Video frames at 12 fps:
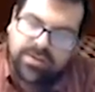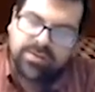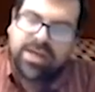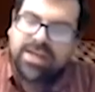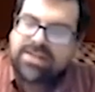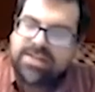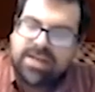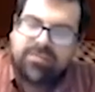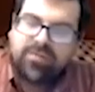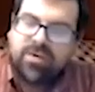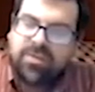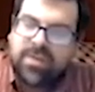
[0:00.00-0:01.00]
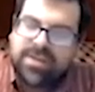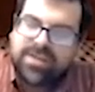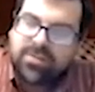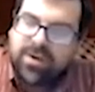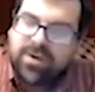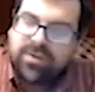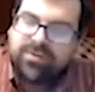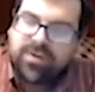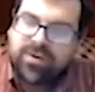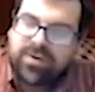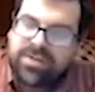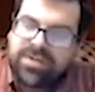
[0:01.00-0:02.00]
So again, same formula. Square the
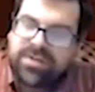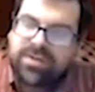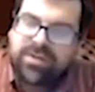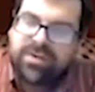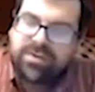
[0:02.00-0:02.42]
first,